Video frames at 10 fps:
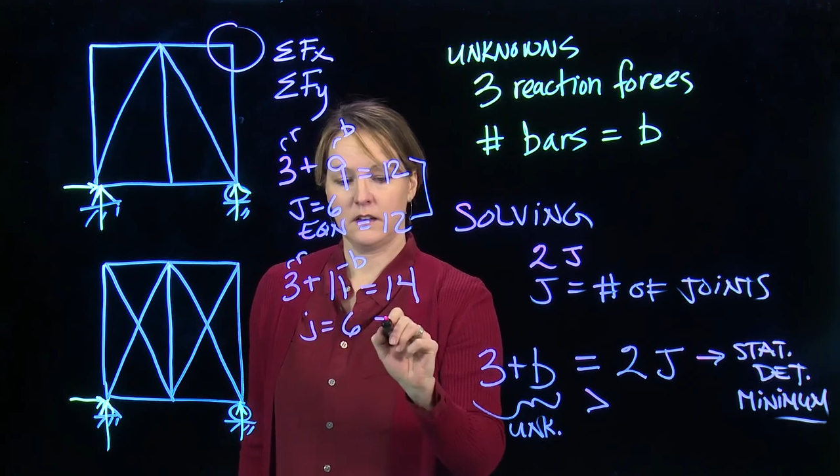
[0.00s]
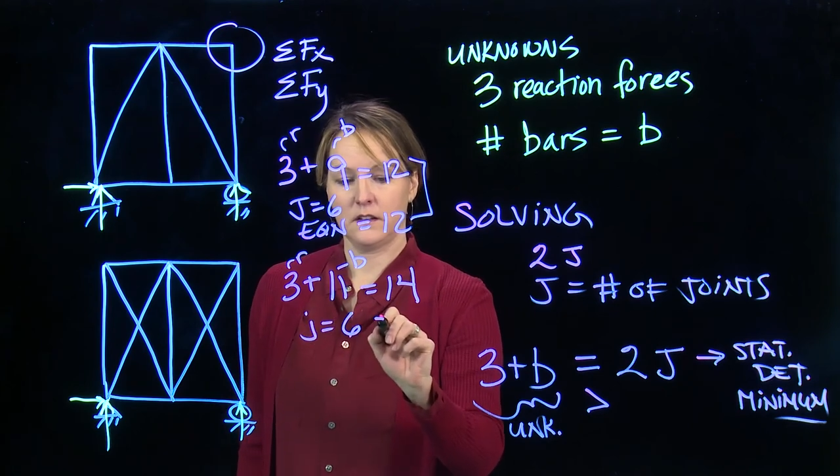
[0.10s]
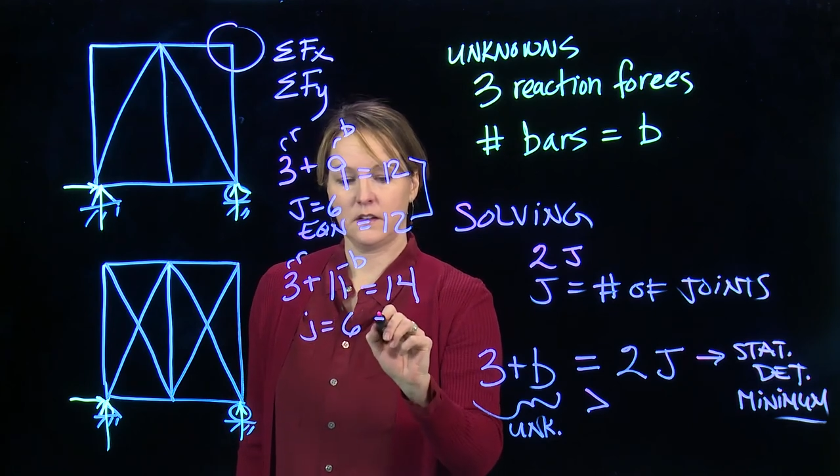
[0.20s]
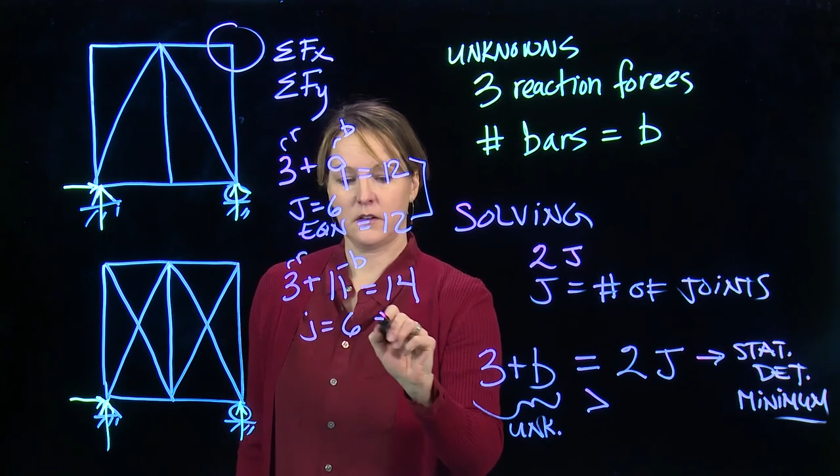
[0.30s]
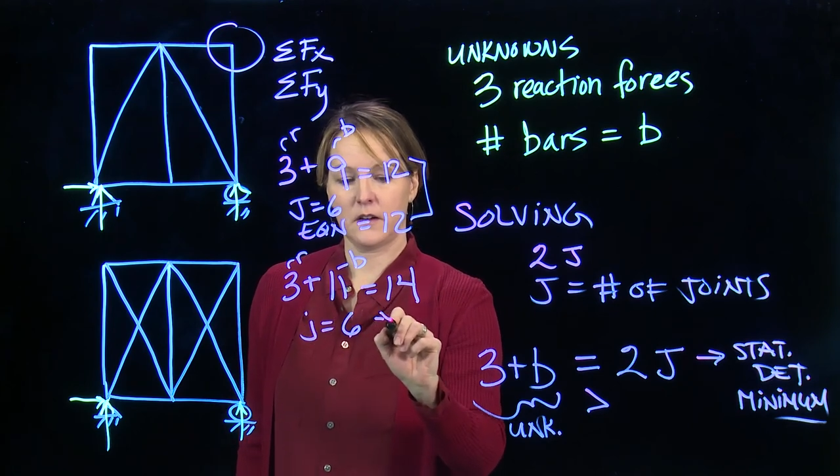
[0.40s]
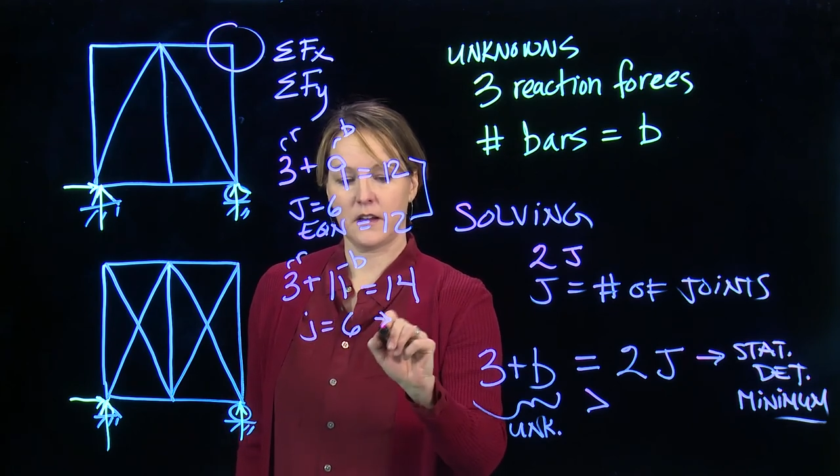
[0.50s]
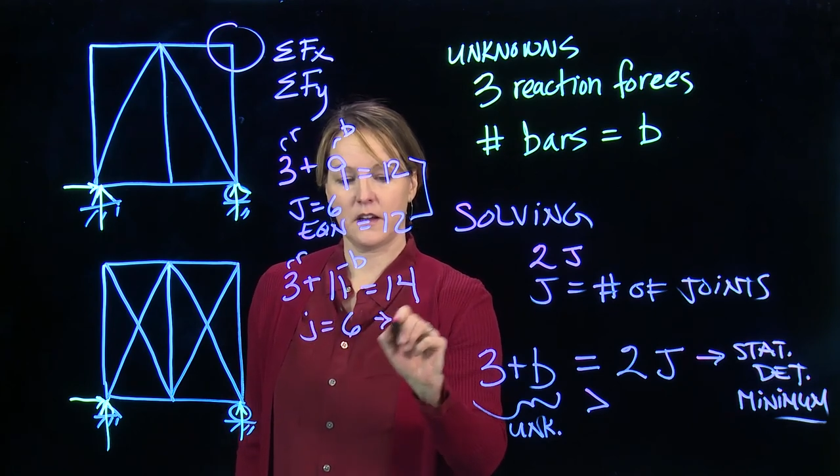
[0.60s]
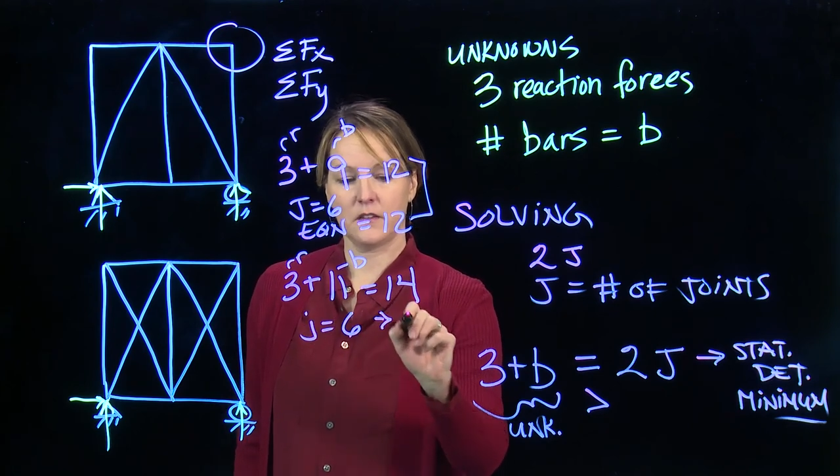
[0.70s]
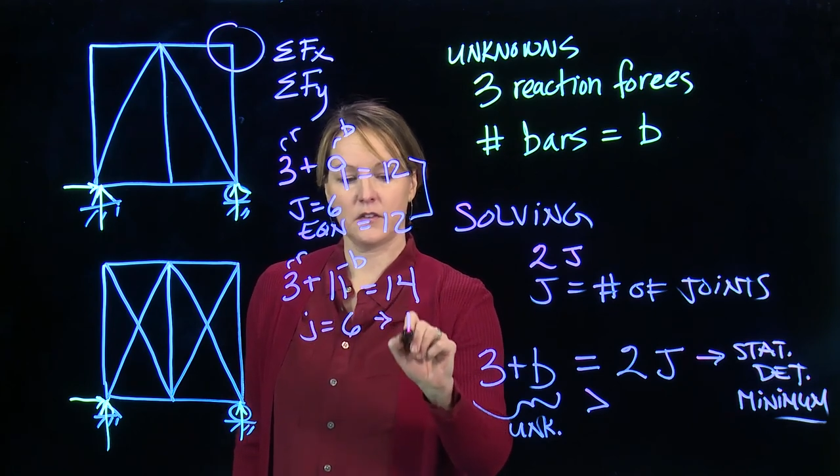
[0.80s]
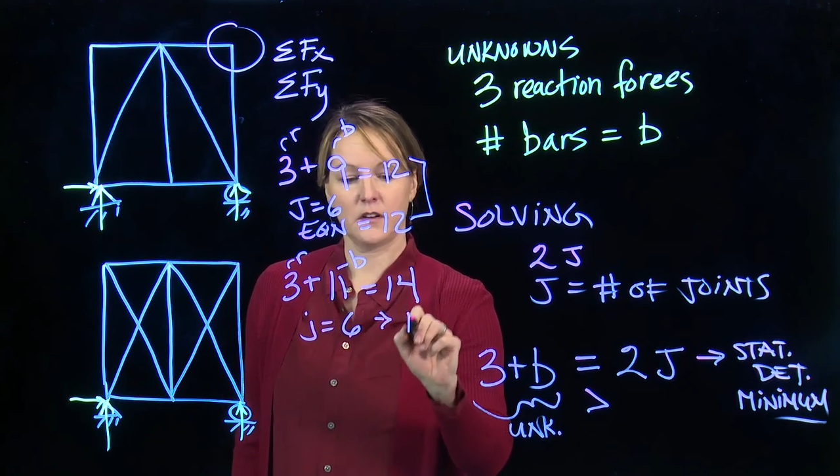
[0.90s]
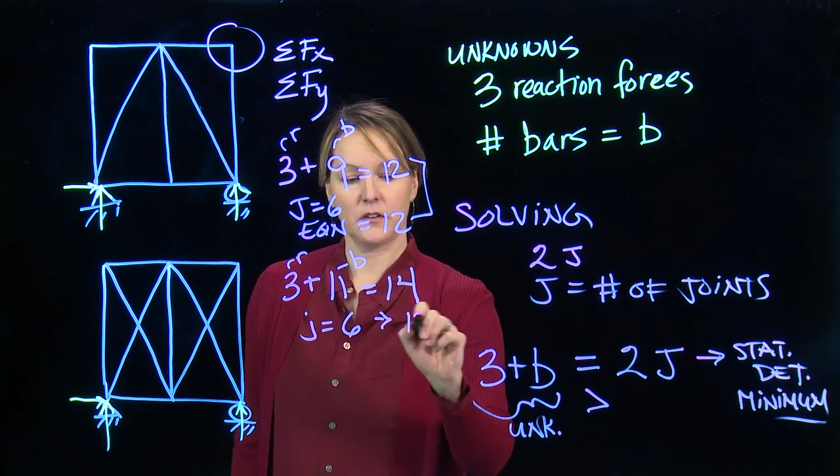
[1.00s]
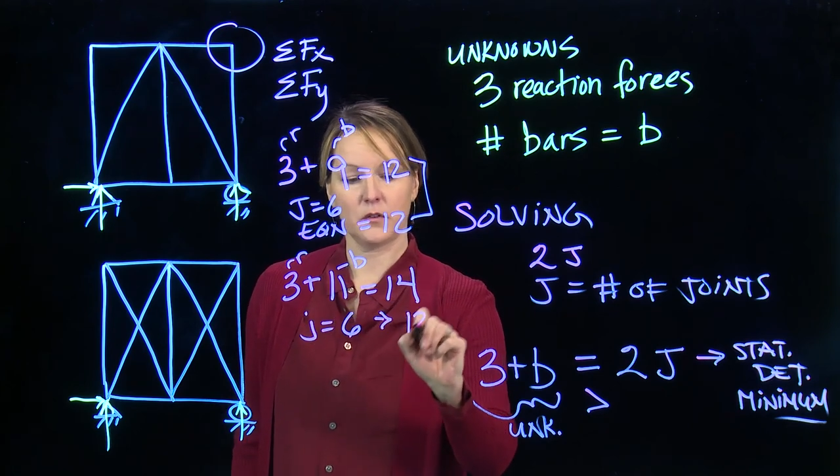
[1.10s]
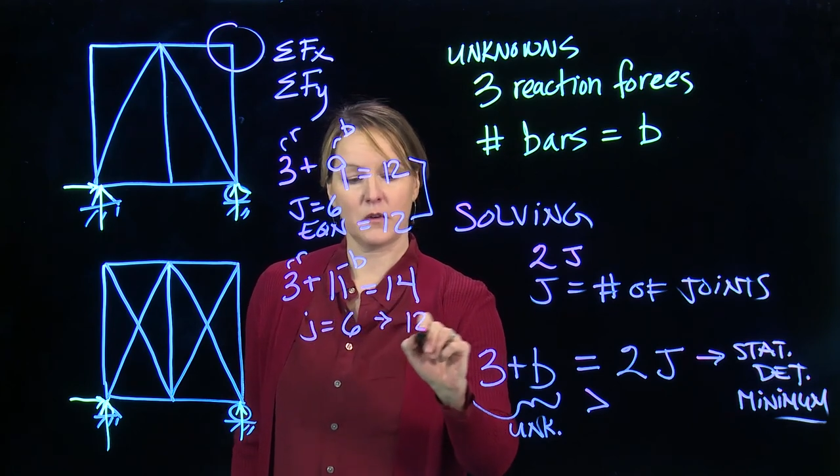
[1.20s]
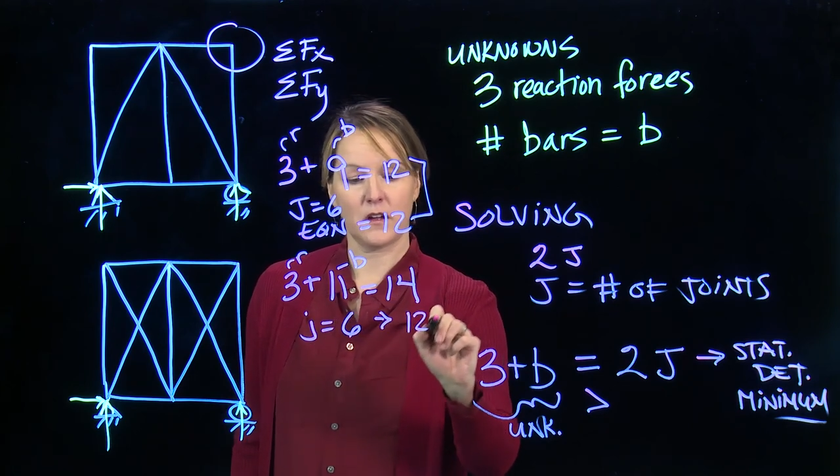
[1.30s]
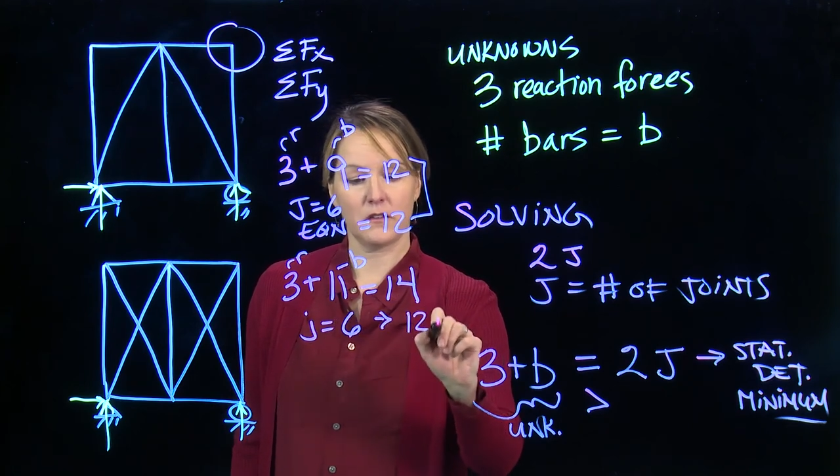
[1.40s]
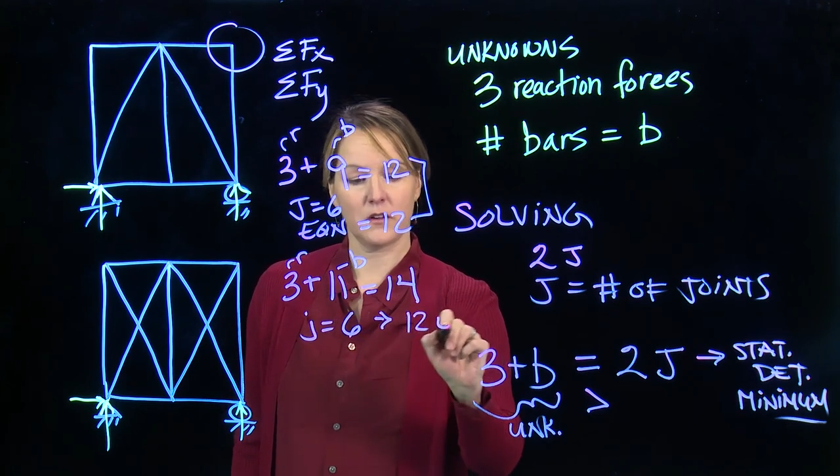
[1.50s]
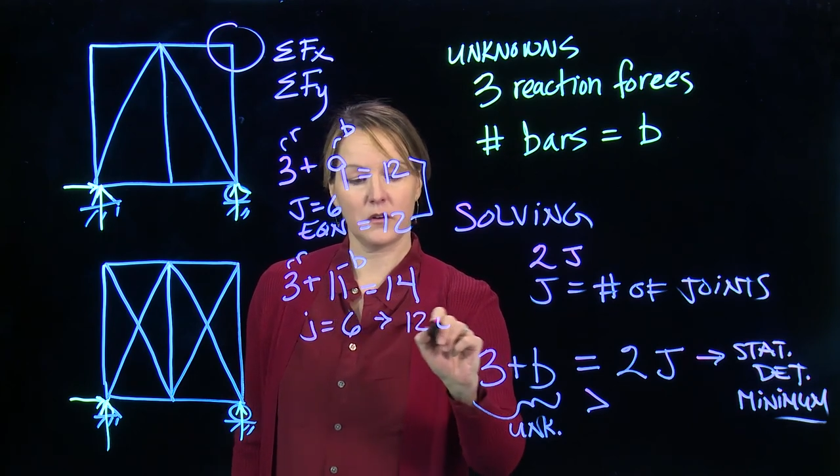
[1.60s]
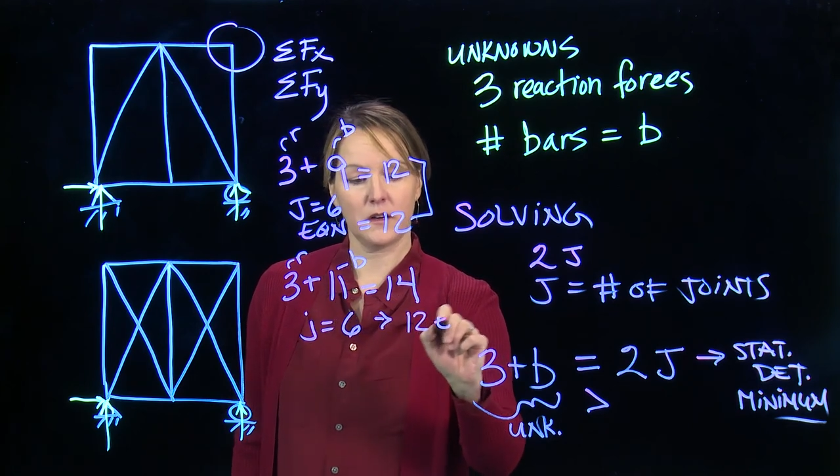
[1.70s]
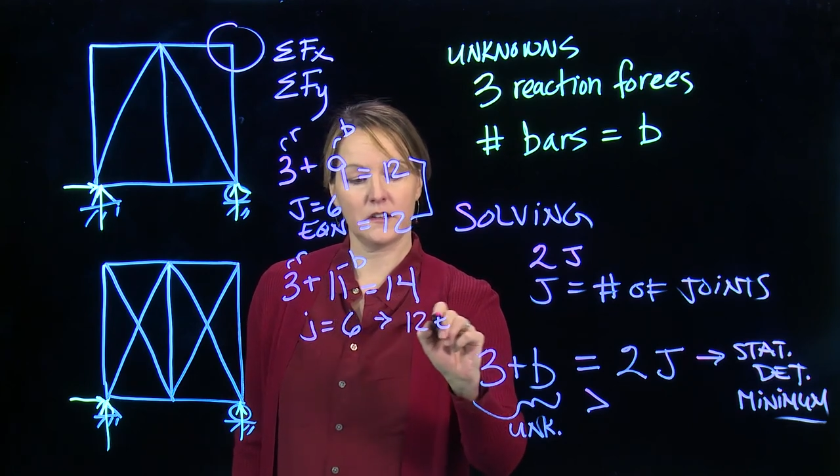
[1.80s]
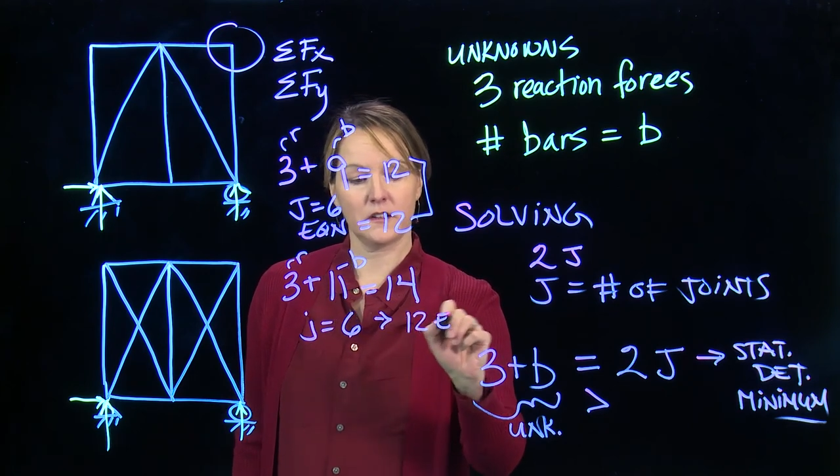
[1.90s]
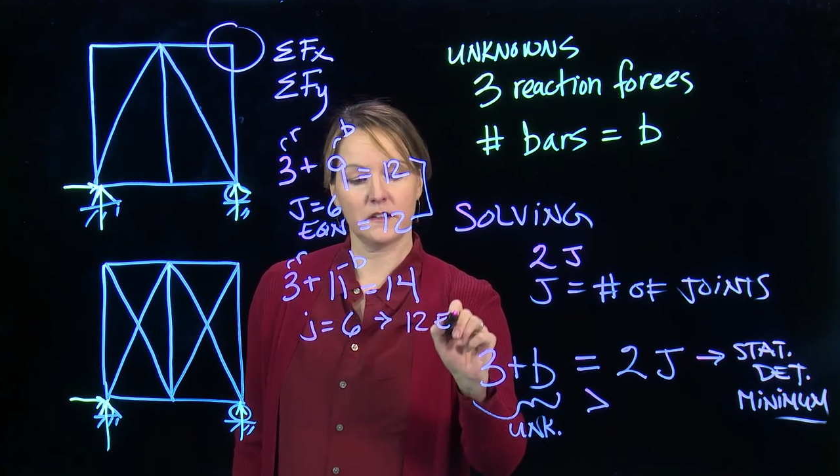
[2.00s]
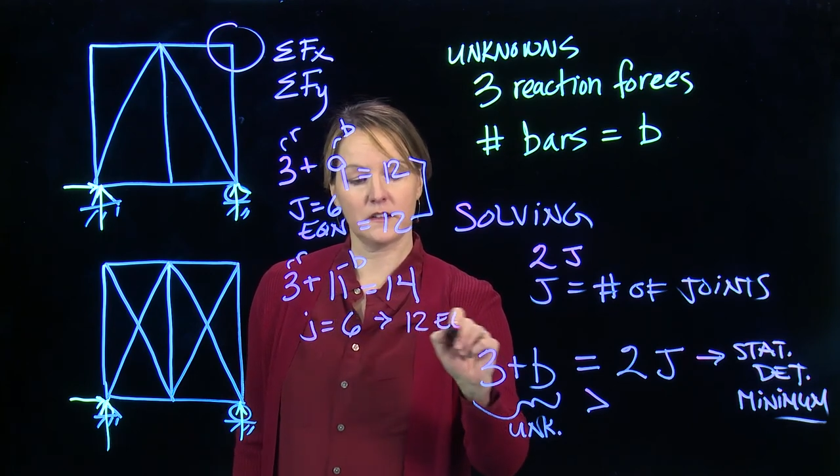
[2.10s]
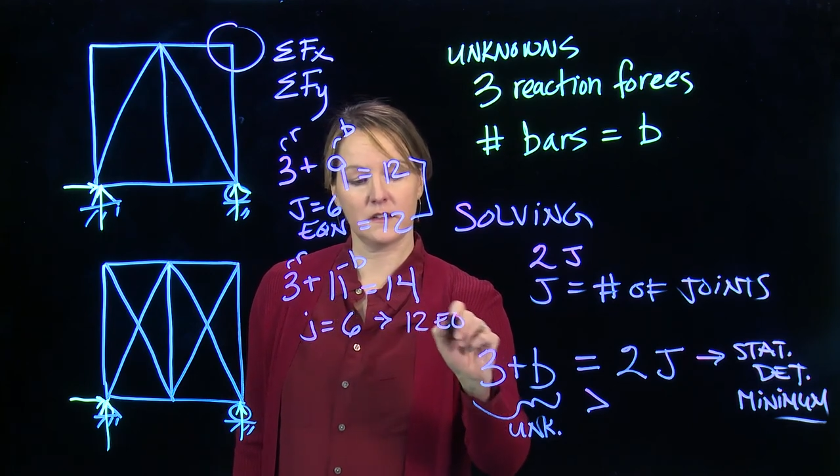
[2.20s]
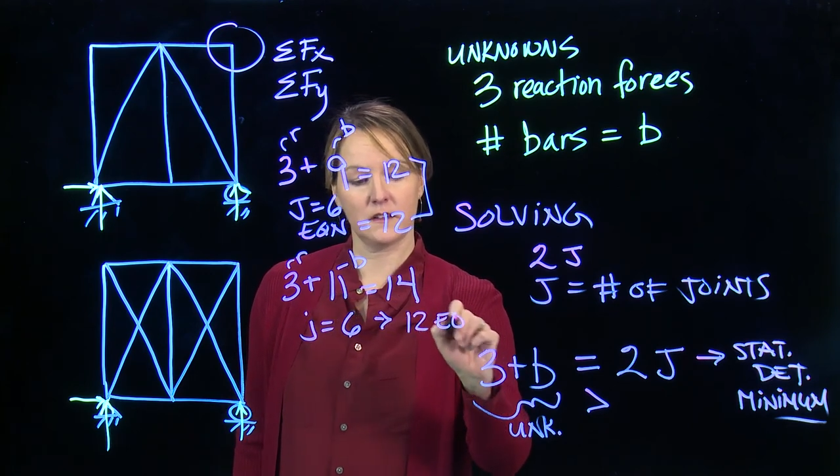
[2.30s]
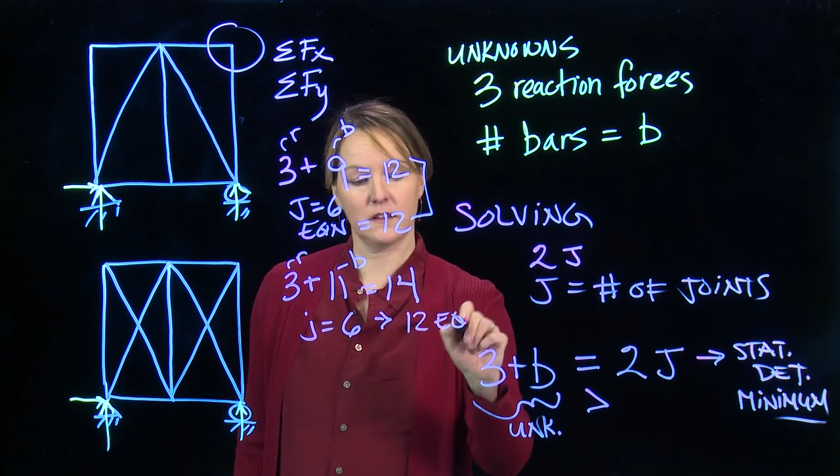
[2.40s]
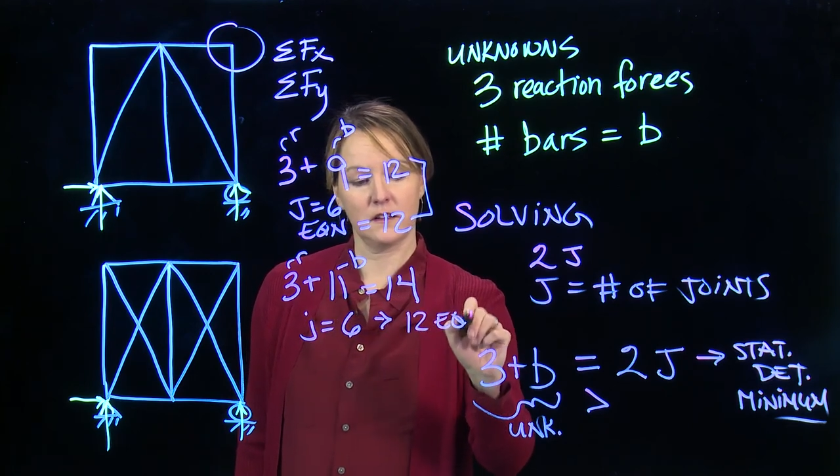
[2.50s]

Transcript: So I have 12 equations.